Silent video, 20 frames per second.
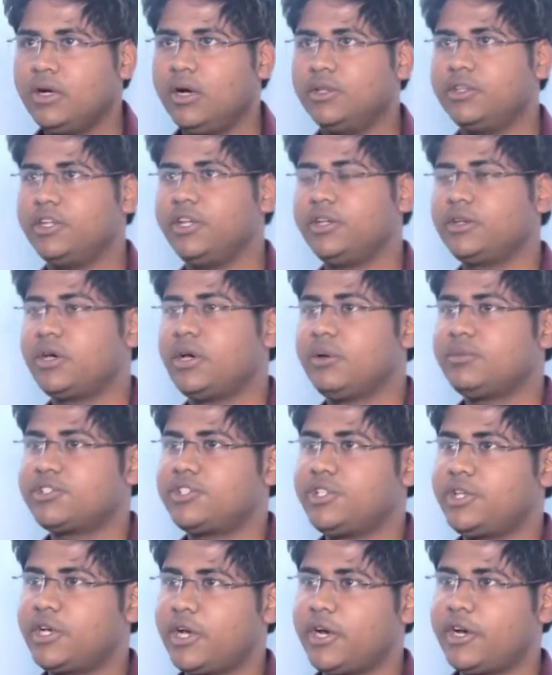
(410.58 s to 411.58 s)
Uh, then
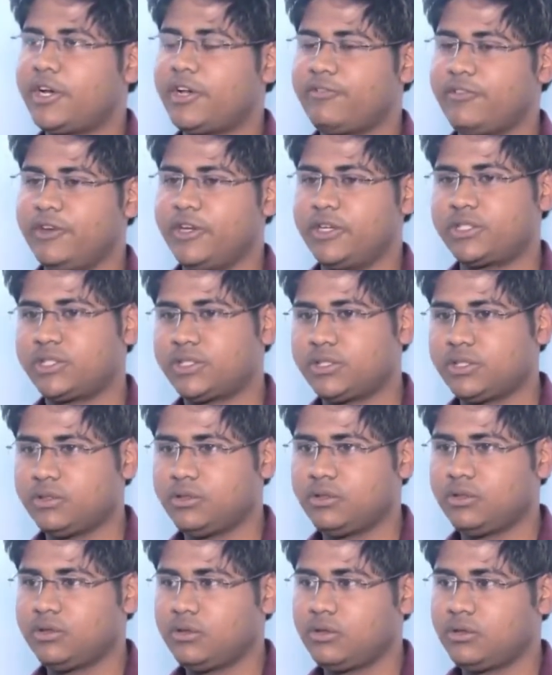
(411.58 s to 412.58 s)
comes the current affairs.
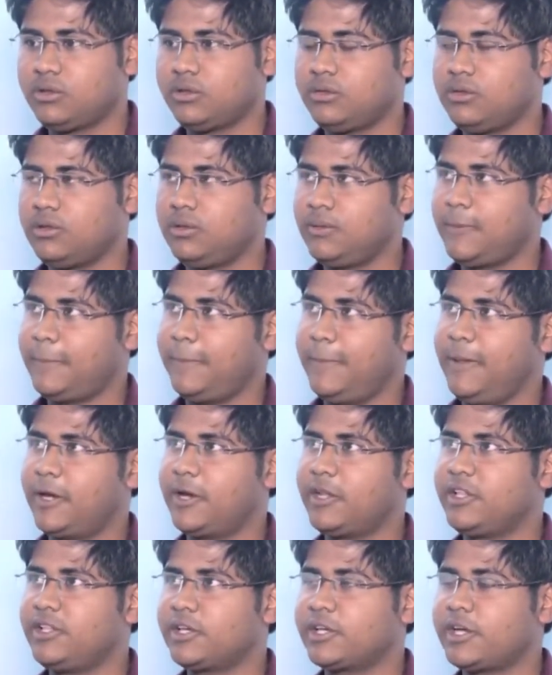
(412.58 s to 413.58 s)

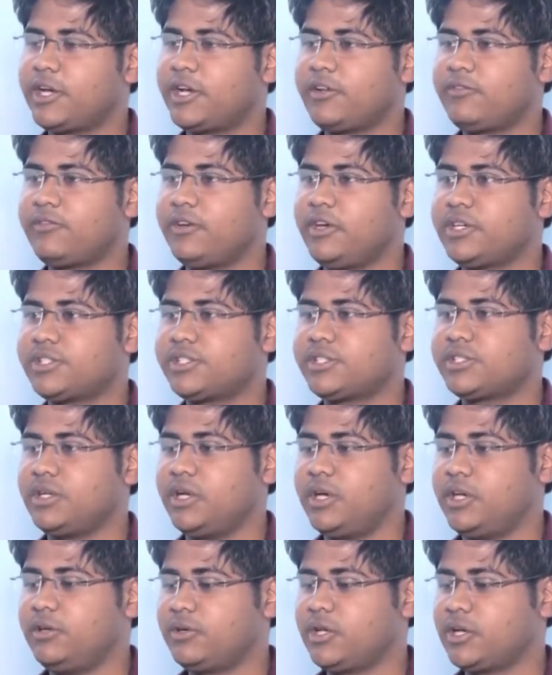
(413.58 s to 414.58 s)
Regarding the current
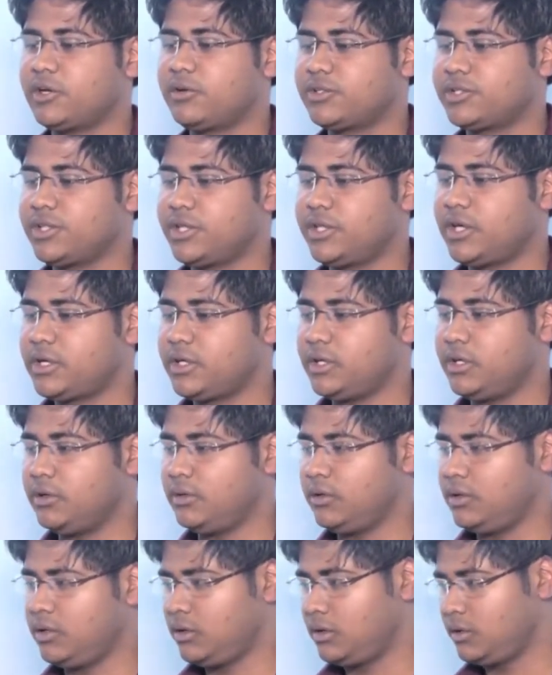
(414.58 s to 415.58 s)
affairs, I would like to say that
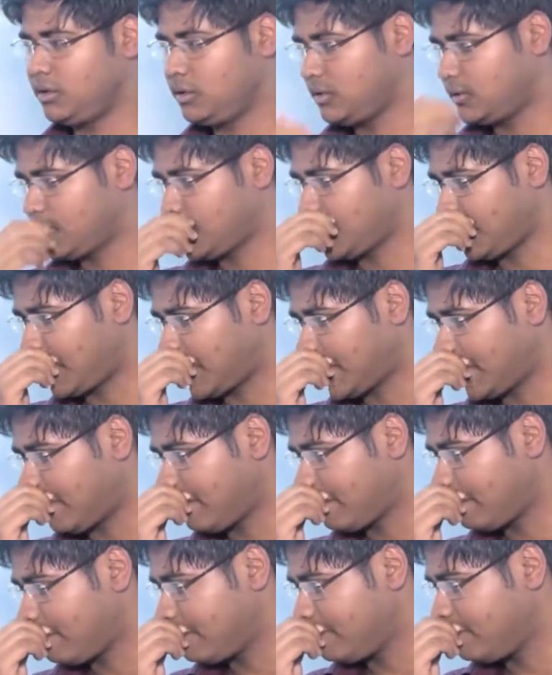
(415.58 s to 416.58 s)
uh,
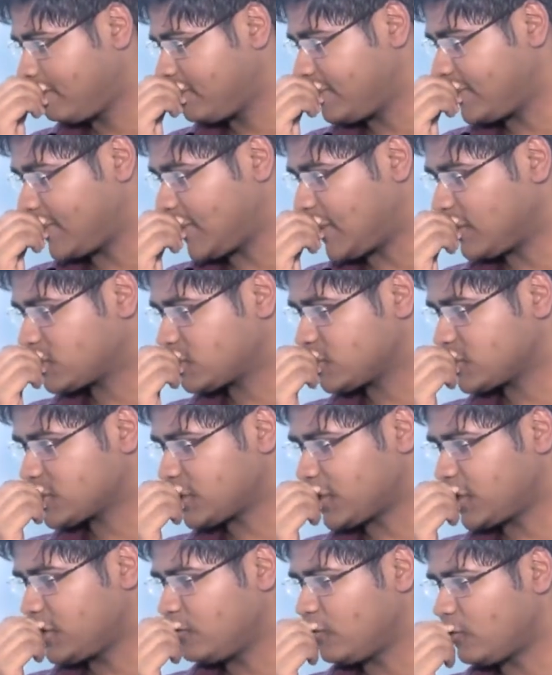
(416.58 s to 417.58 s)
I used to
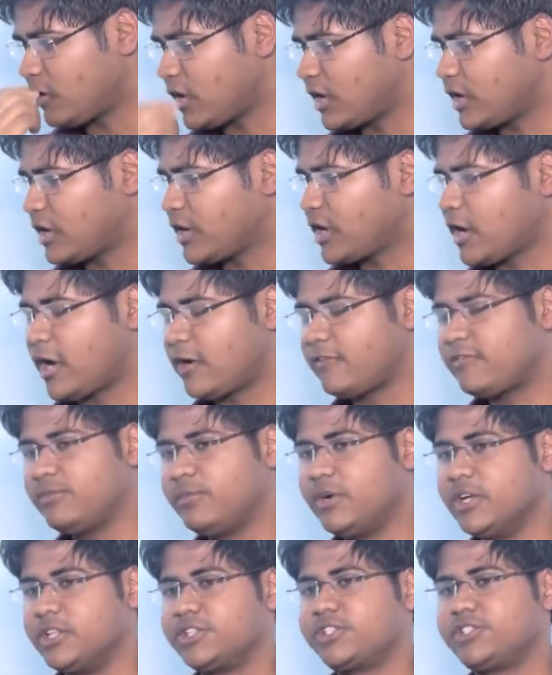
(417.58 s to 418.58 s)
study one and a
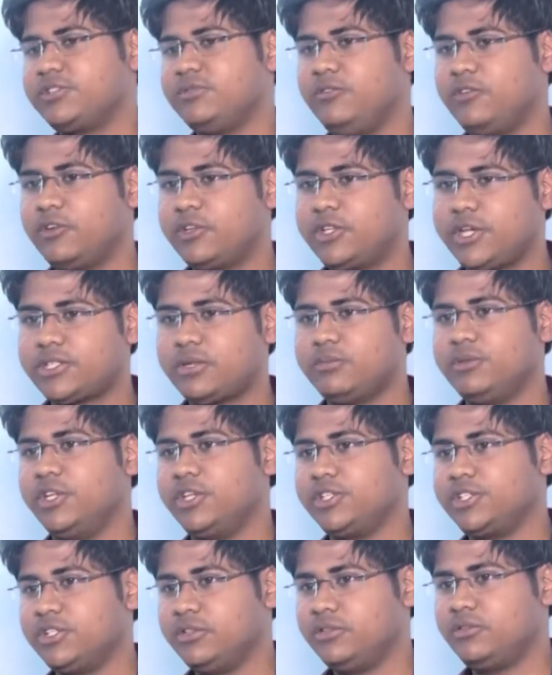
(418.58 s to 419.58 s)
half months book
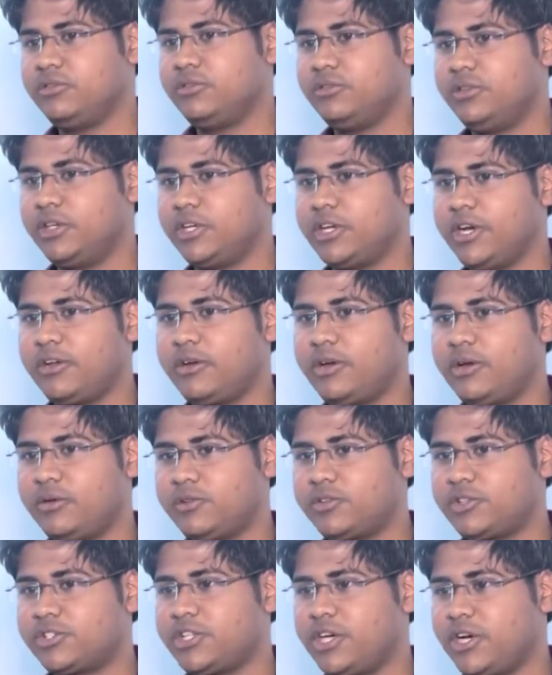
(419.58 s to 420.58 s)
examination. Because I
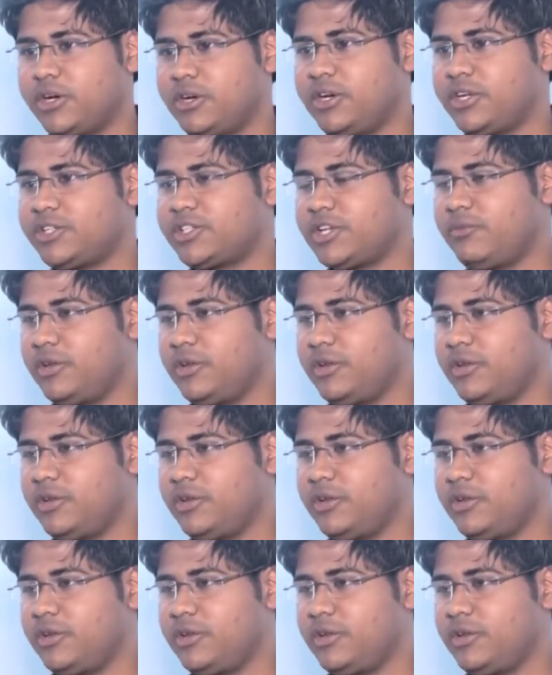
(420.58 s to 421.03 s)
used to start.